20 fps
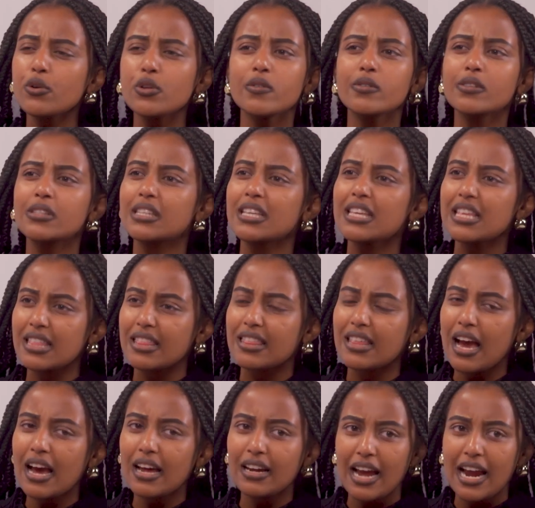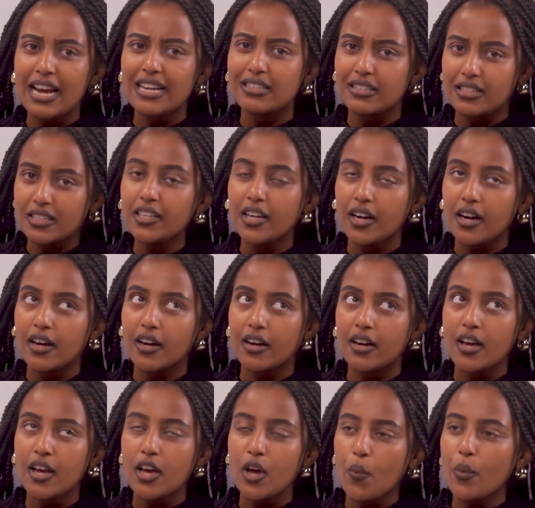do you see that idea
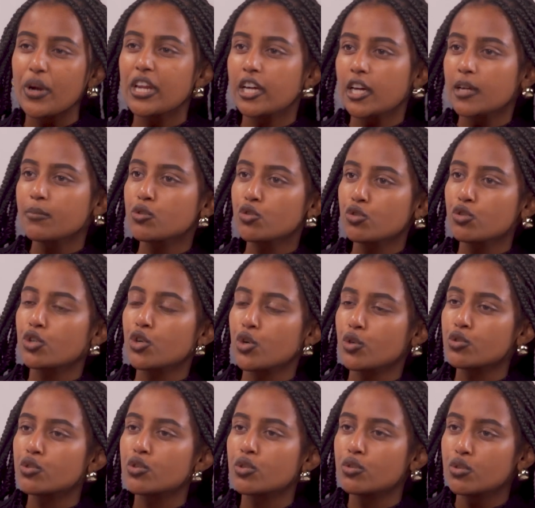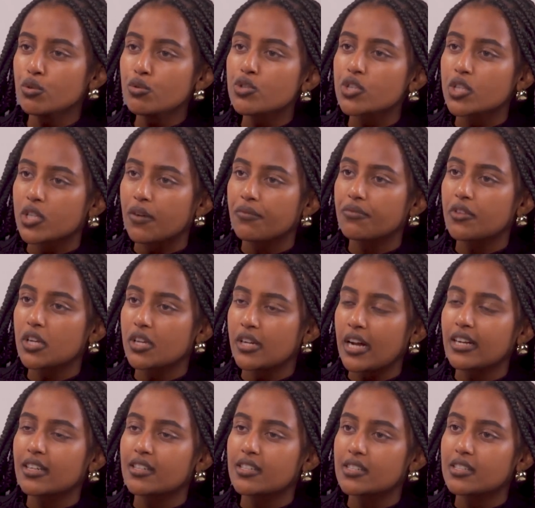when it comes to the constitution of the
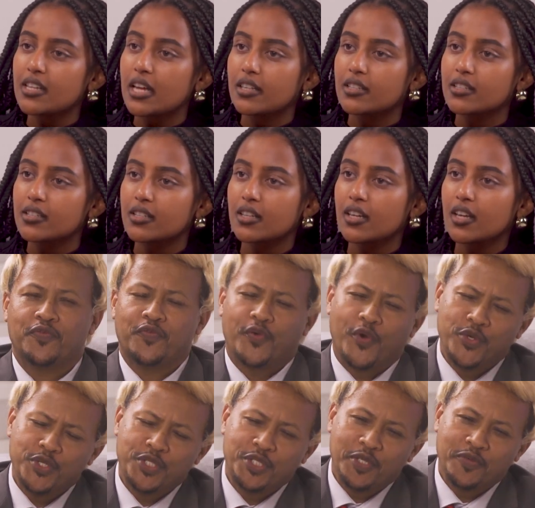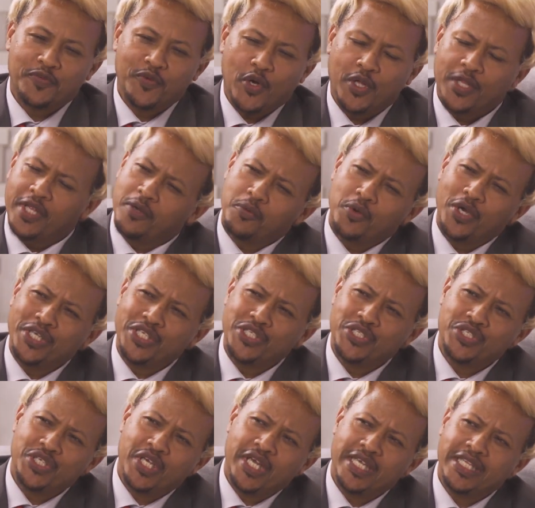United States? First of all, I want to
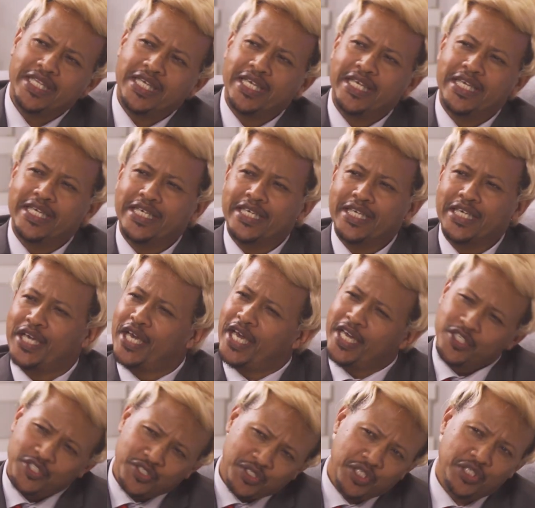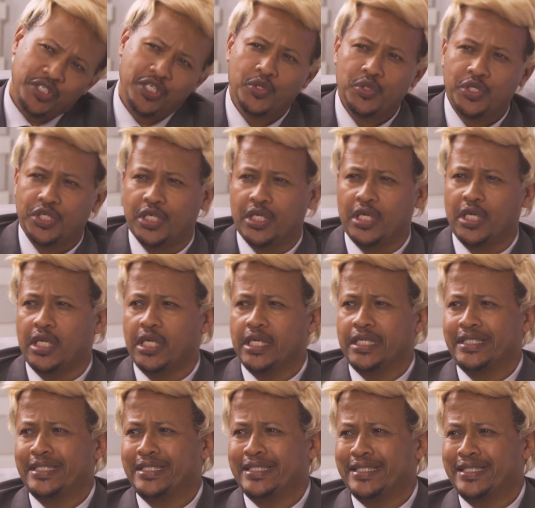say the Constitution
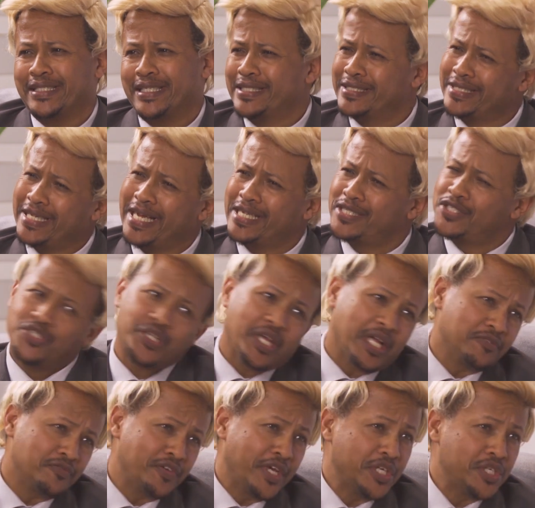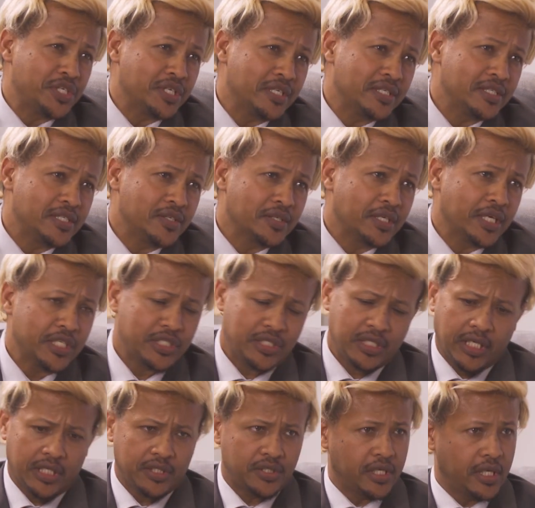is not salvation, okay? It's
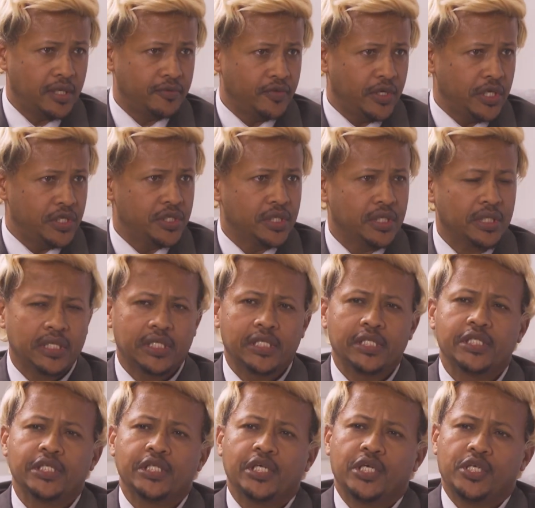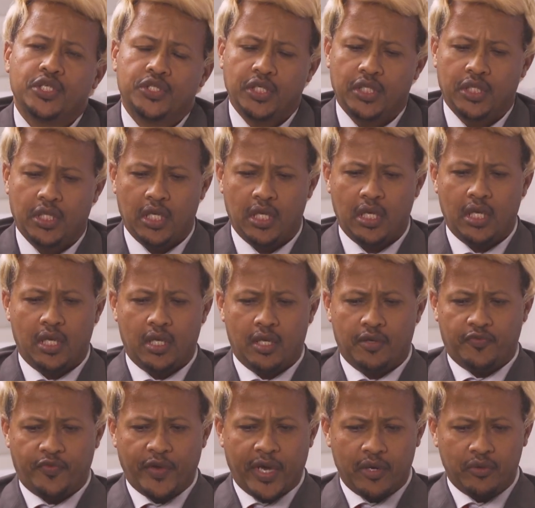not salvation. See, the
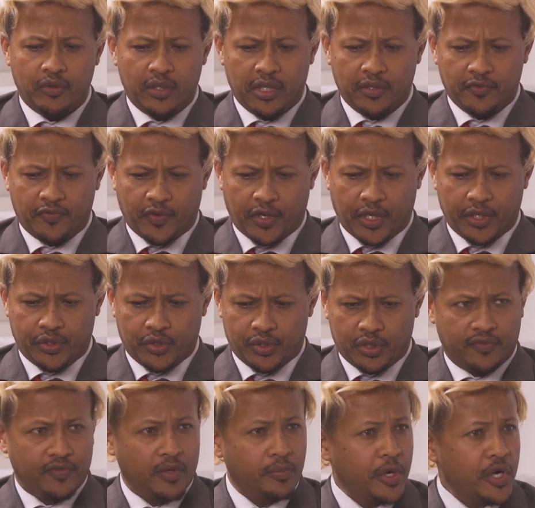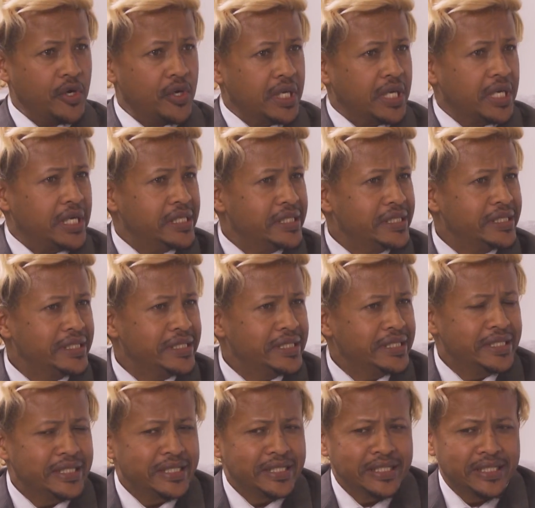founding fathers of America,
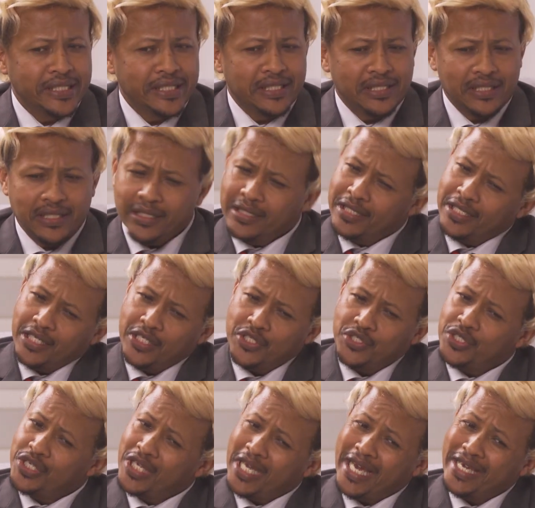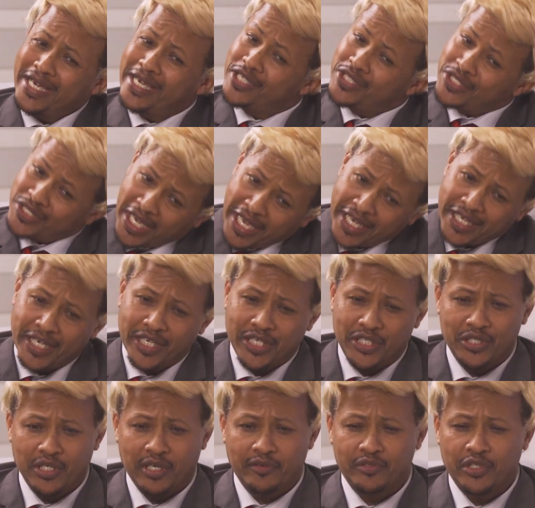the CIA
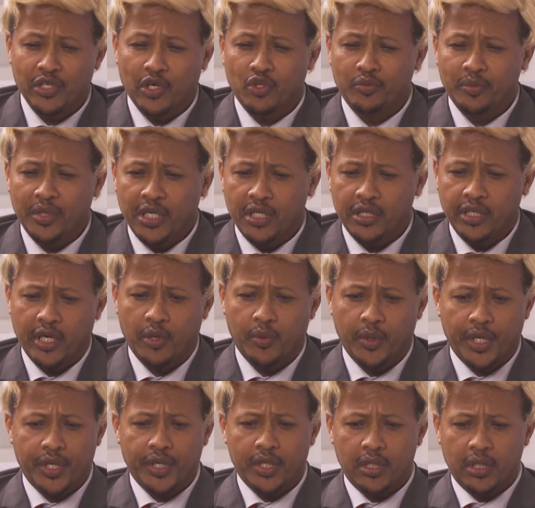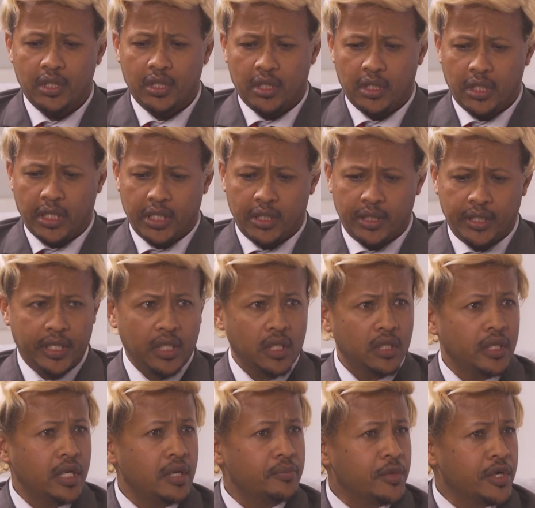psychics have told me they were
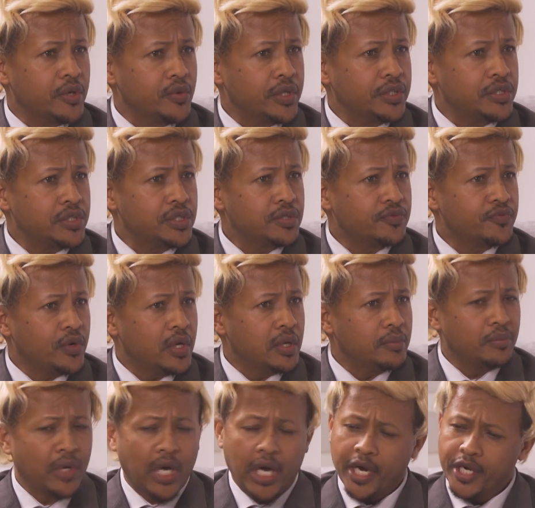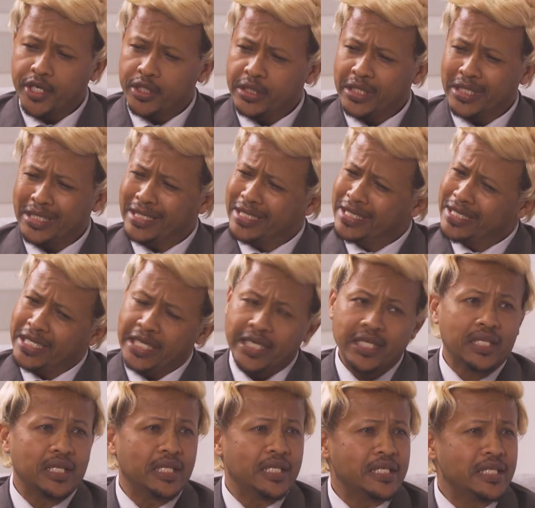illegal immigrants from Ireland and
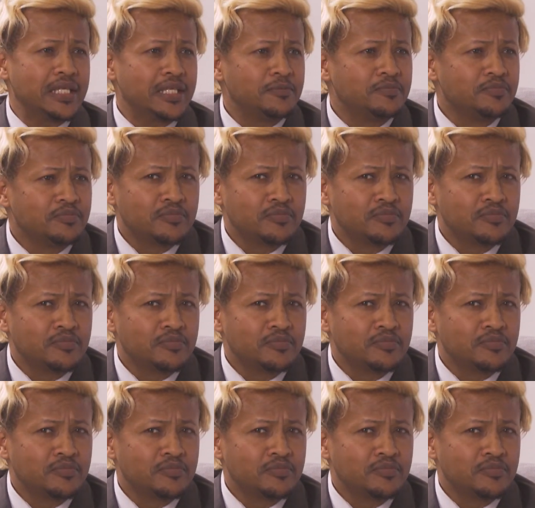England.